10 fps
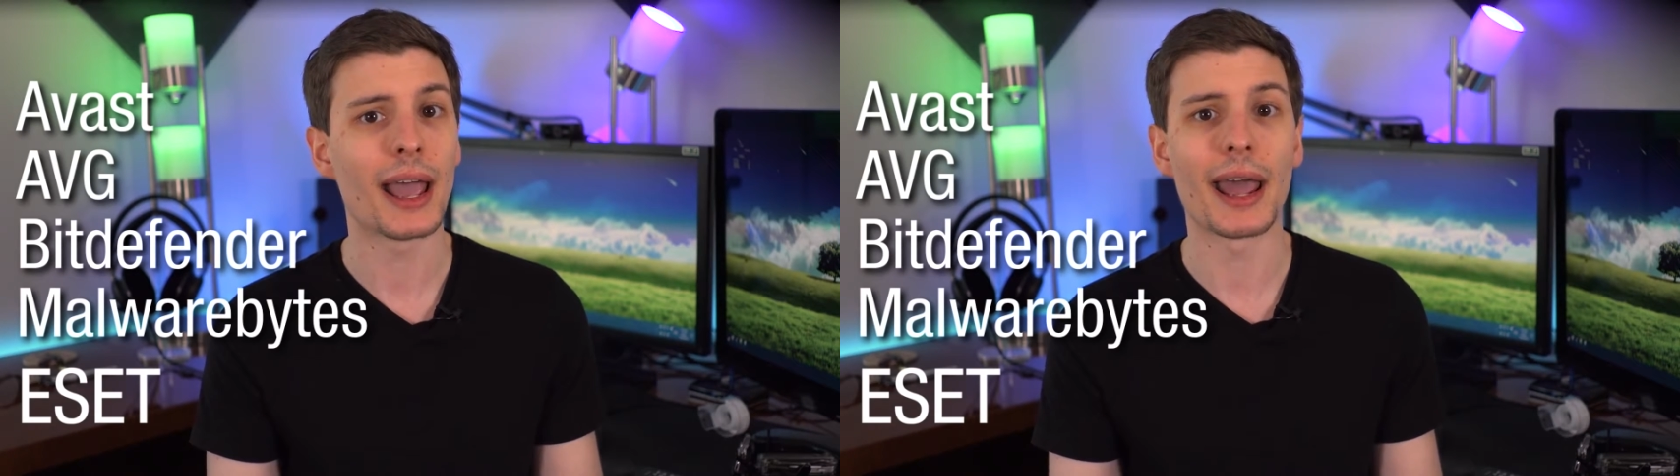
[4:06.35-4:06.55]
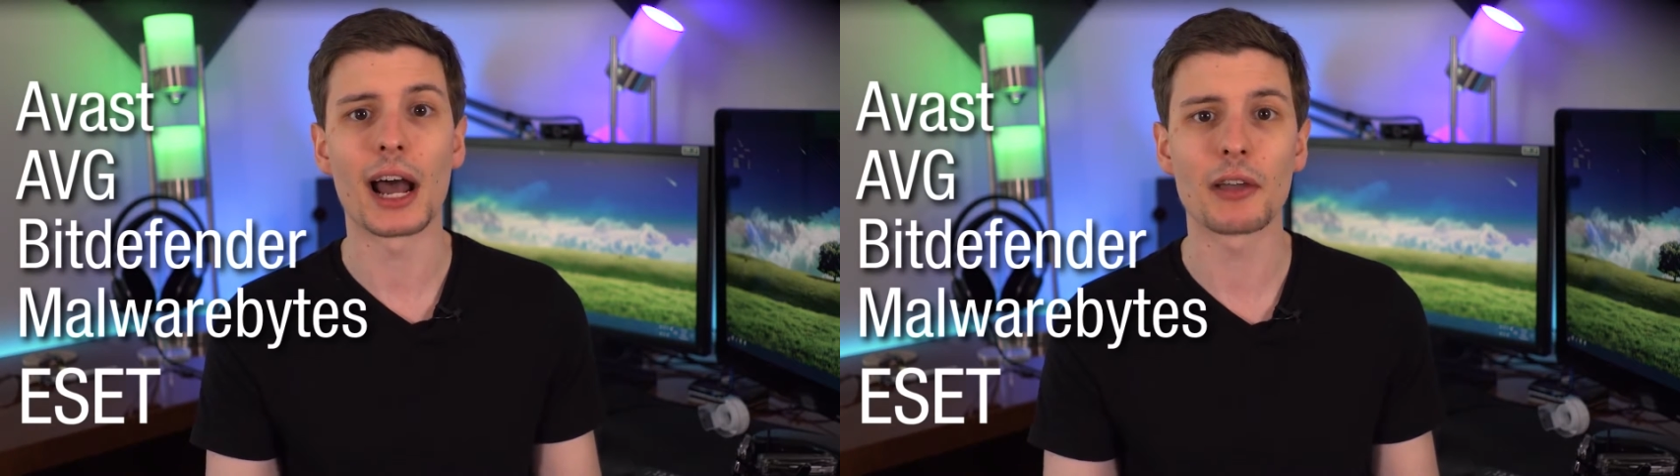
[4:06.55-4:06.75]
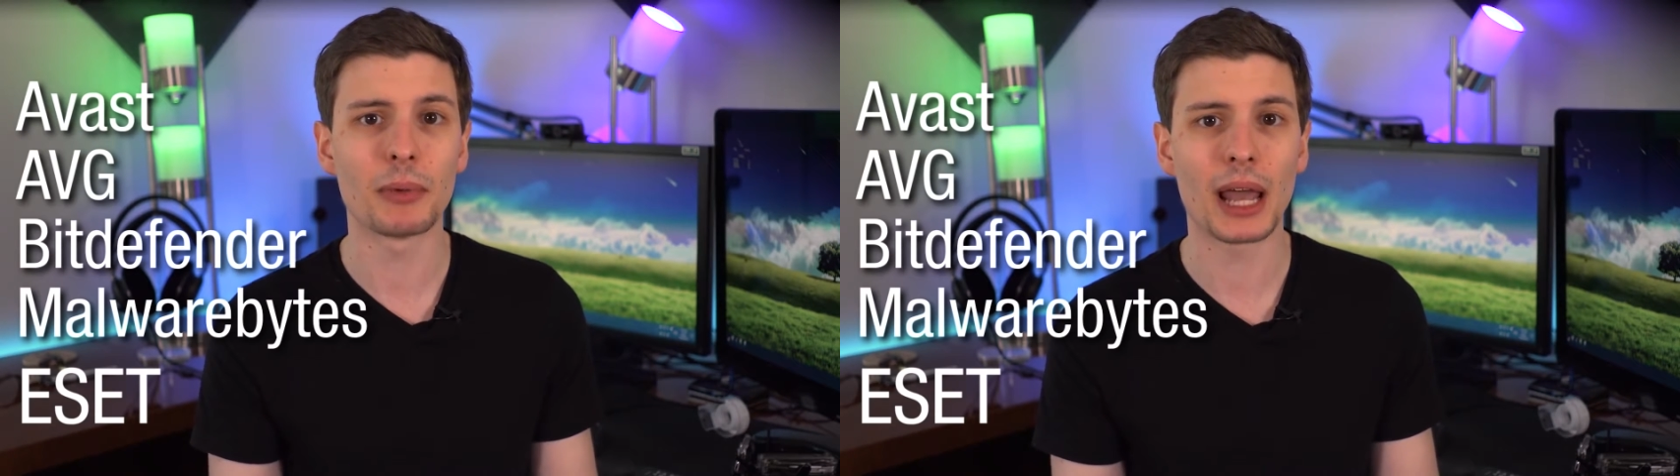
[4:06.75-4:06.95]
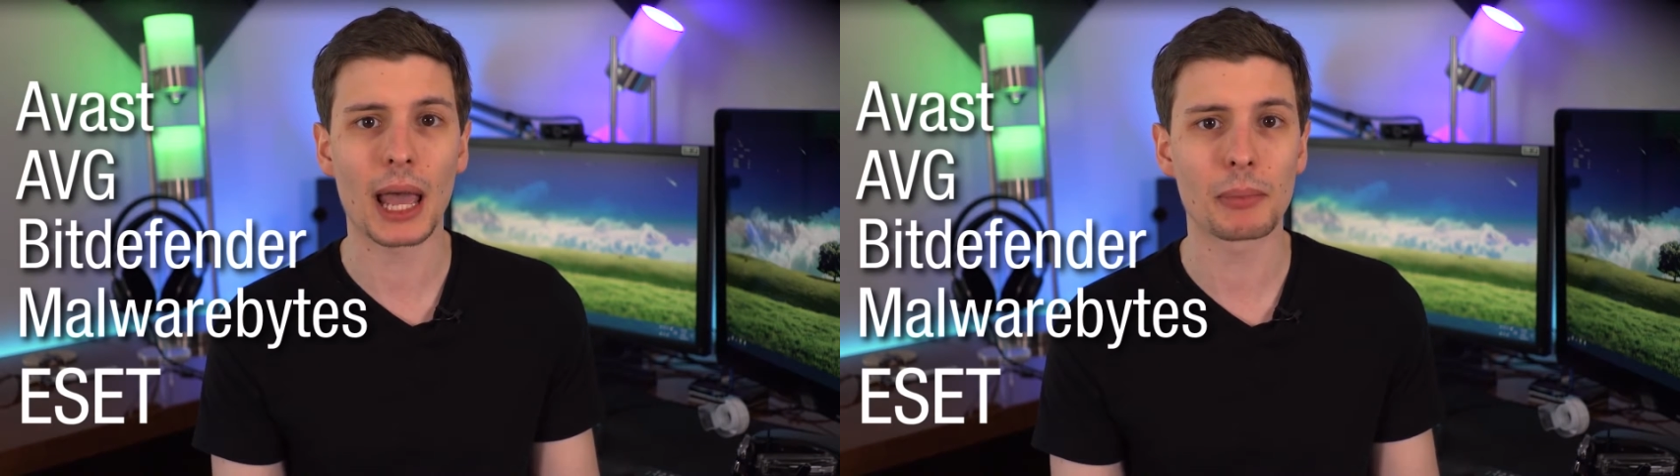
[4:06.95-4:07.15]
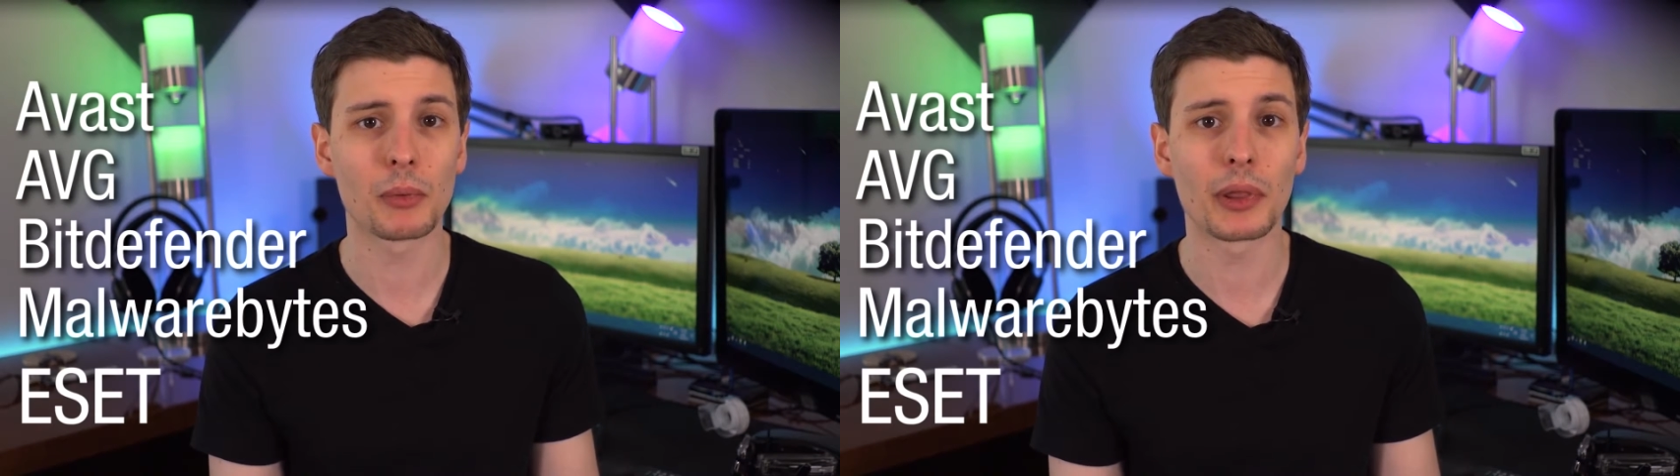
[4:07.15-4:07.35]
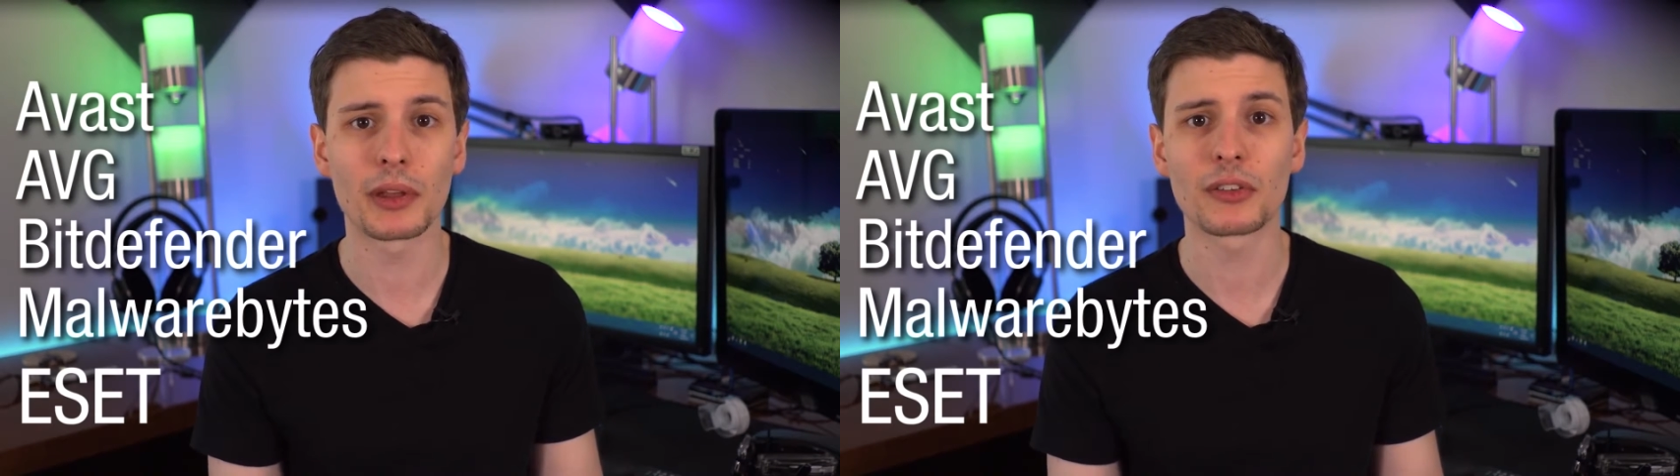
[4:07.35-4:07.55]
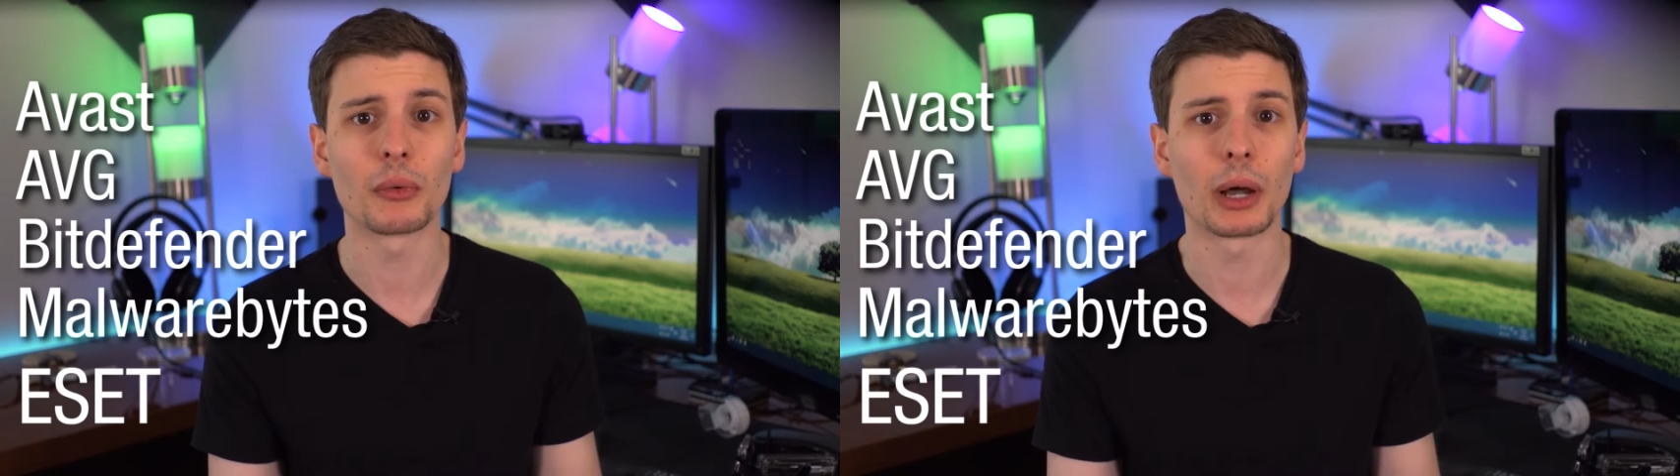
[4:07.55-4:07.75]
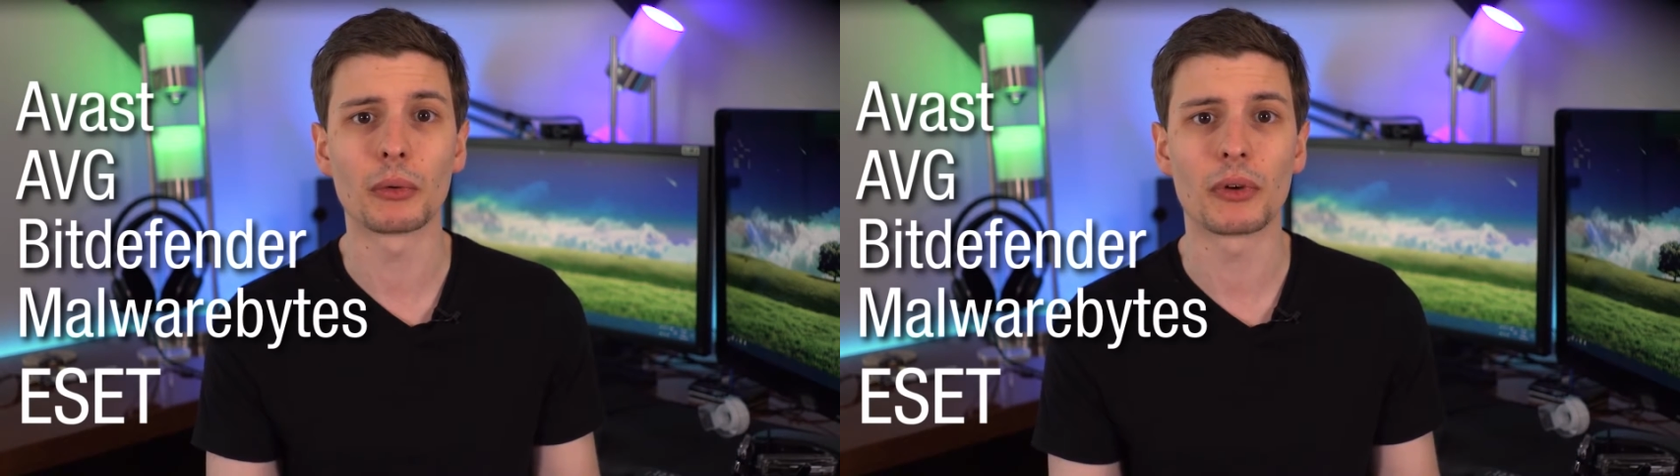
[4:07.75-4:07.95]
and I've been happy with it,
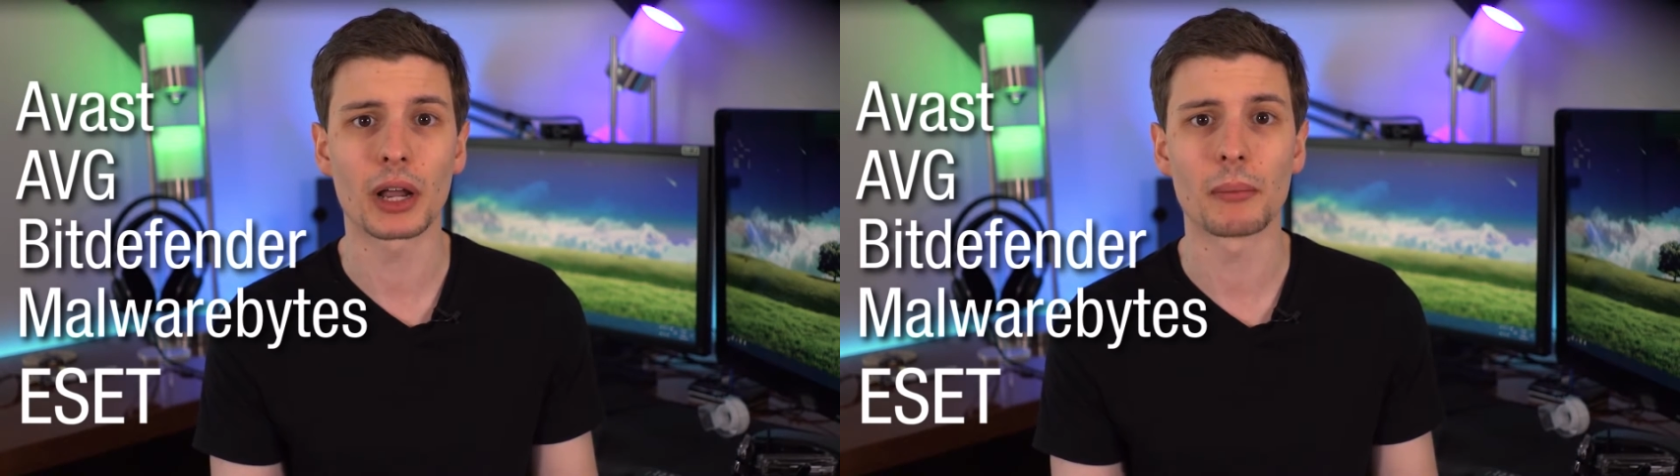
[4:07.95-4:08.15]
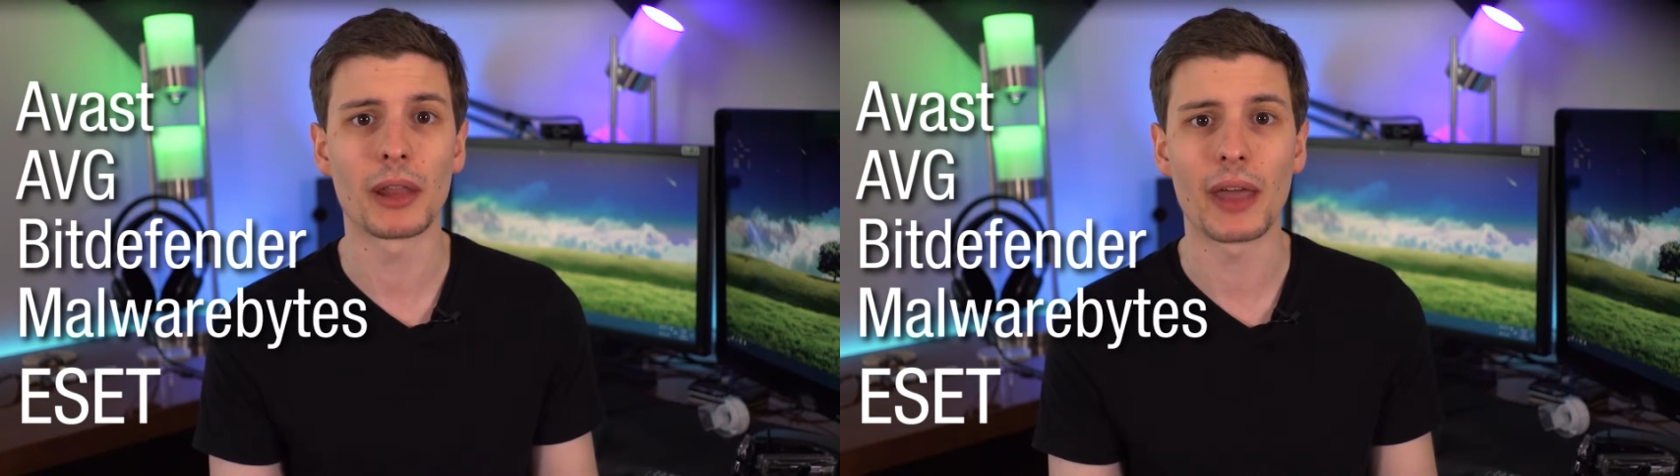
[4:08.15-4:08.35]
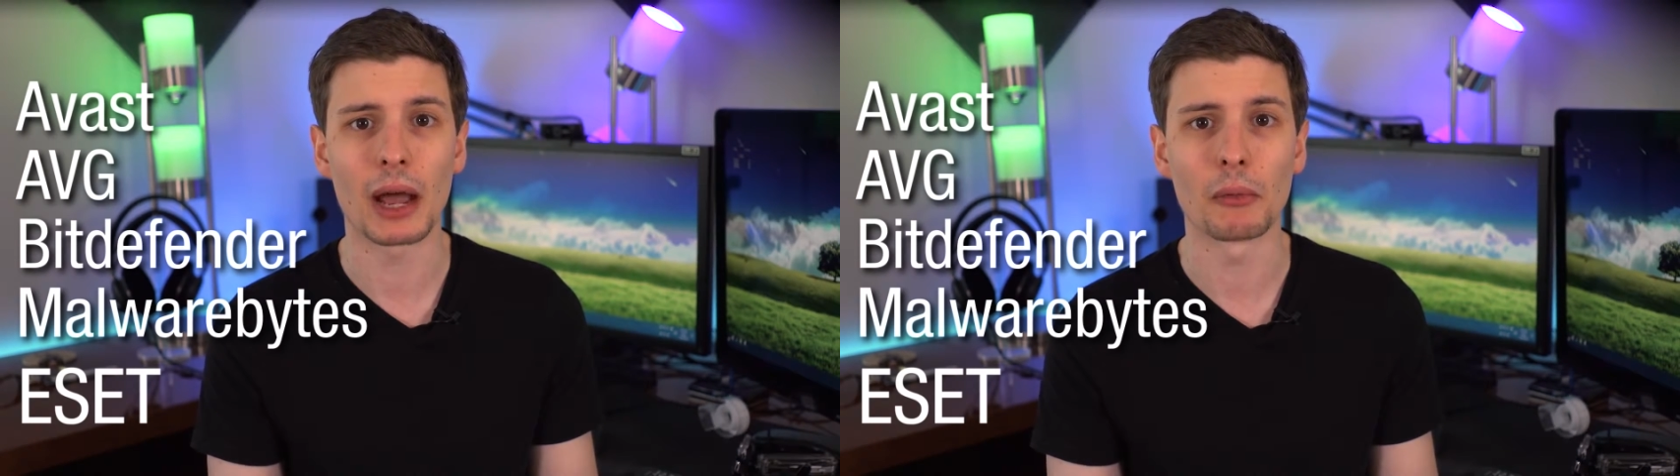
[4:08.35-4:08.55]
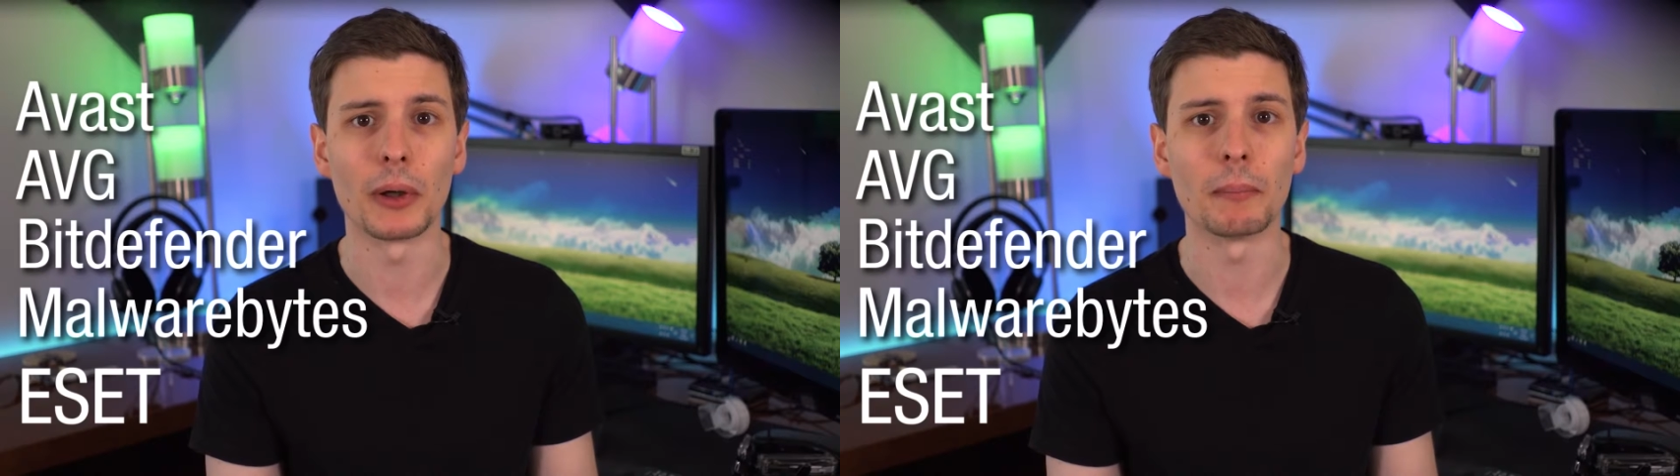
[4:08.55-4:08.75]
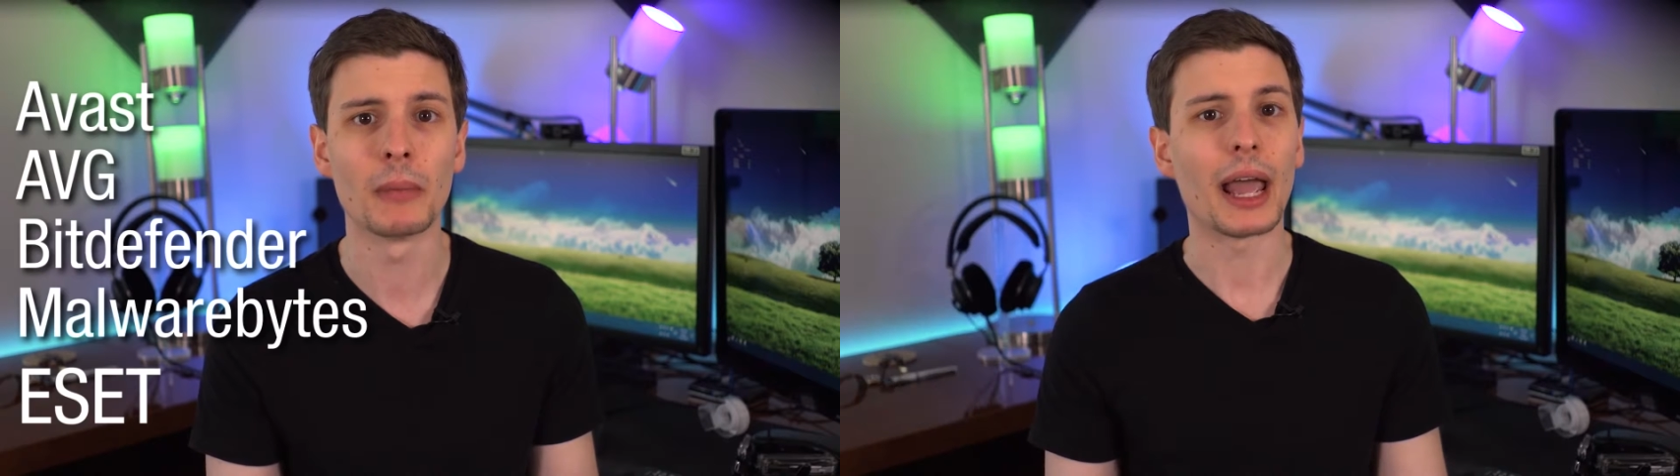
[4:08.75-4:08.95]
so I would recommend that one.